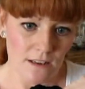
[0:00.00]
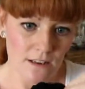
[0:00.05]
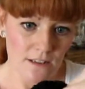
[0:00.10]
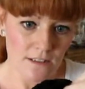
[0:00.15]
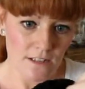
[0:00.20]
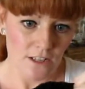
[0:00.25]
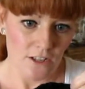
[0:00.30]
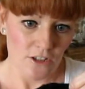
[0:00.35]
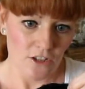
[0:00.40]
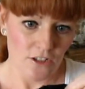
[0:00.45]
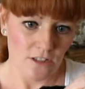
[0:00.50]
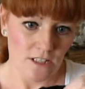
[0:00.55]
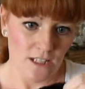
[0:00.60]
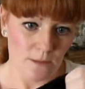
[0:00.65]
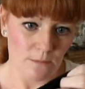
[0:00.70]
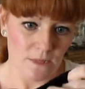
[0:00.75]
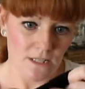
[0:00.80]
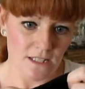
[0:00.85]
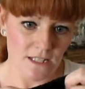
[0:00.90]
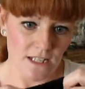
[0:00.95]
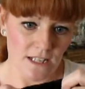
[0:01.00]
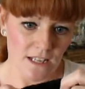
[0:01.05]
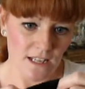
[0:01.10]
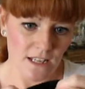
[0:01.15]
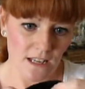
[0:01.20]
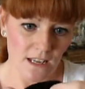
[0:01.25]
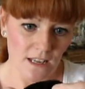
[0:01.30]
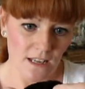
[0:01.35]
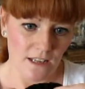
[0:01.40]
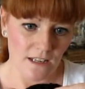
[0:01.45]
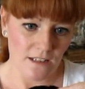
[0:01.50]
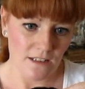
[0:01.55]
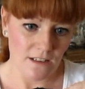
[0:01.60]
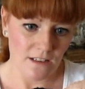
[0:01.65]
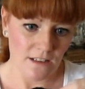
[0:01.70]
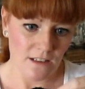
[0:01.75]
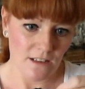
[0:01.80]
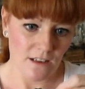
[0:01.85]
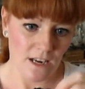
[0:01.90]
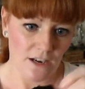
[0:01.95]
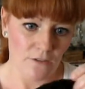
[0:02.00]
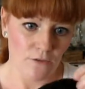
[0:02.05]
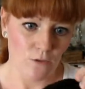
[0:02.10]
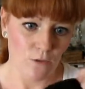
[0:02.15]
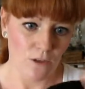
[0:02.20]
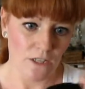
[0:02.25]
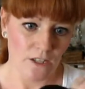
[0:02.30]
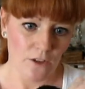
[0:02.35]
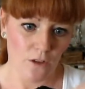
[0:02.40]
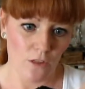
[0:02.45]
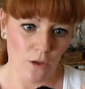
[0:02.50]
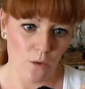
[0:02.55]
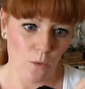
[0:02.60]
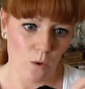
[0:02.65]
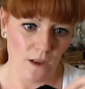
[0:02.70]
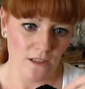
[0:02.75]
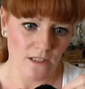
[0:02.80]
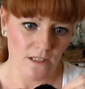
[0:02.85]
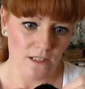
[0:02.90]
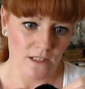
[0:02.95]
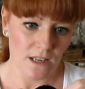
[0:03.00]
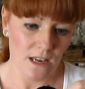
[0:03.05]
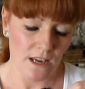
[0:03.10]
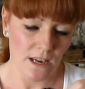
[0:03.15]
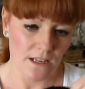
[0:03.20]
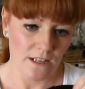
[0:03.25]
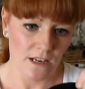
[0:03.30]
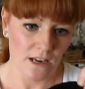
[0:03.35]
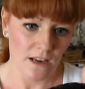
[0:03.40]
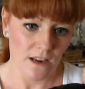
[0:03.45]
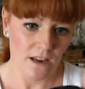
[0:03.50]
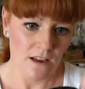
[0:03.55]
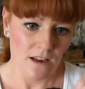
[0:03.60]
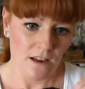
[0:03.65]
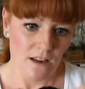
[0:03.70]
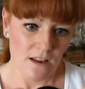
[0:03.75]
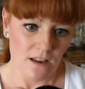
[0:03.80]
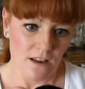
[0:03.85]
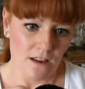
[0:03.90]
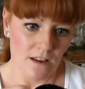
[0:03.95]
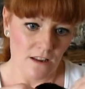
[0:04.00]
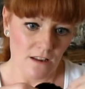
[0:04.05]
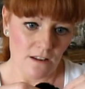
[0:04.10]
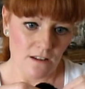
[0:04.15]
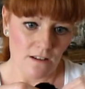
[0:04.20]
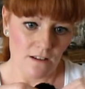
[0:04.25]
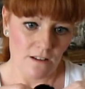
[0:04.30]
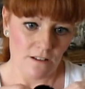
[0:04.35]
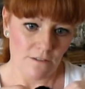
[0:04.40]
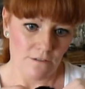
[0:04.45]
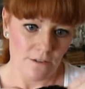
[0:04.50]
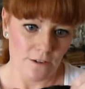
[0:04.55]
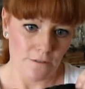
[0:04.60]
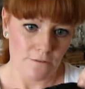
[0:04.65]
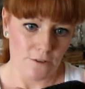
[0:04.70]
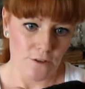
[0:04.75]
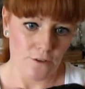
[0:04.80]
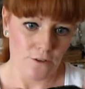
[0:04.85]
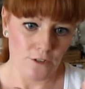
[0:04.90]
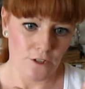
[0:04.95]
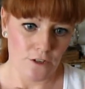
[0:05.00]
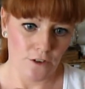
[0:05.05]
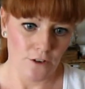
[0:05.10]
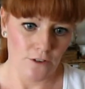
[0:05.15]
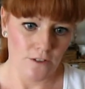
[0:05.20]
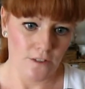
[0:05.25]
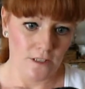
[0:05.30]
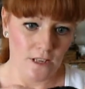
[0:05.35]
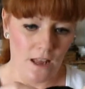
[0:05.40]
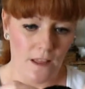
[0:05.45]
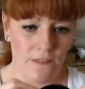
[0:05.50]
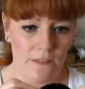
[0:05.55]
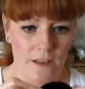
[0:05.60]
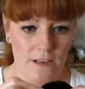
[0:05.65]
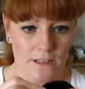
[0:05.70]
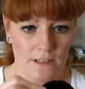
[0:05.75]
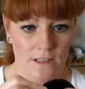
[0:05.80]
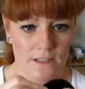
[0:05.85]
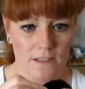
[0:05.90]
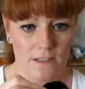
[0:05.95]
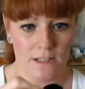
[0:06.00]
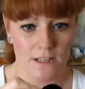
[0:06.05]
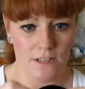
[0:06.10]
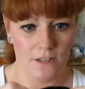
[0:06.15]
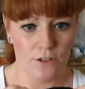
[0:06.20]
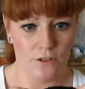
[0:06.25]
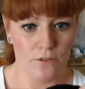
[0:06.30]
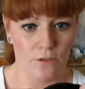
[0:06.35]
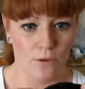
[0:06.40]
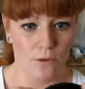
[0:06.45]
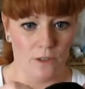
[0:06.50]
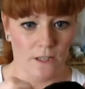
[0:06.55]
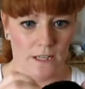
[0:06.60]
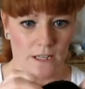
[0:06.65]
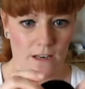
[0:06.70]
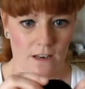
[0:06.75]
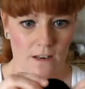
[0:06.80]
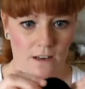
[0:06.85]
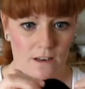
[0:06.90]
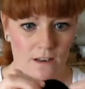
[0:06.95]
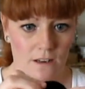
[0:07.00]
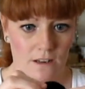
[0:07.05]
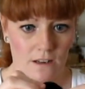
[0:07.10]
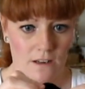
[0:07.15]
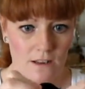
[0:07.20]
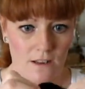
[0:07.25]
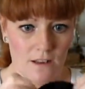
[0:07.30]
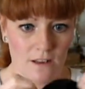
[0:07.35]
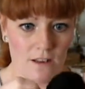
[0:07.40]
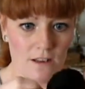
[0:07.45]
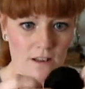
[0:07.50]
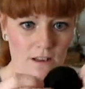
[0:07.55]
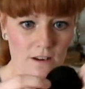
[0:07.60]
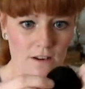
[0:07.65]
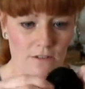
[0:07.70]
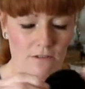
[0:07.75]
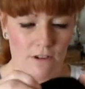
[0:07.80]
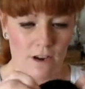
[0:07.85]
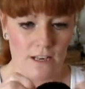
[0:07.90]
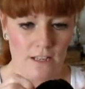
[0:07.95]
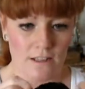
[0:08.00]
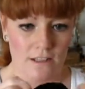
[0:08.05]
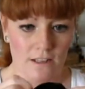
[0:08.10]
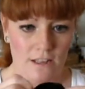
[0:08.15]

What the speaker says: So you just keep sticking it in and rolling on the one side for a few turns, and then continue rolling right to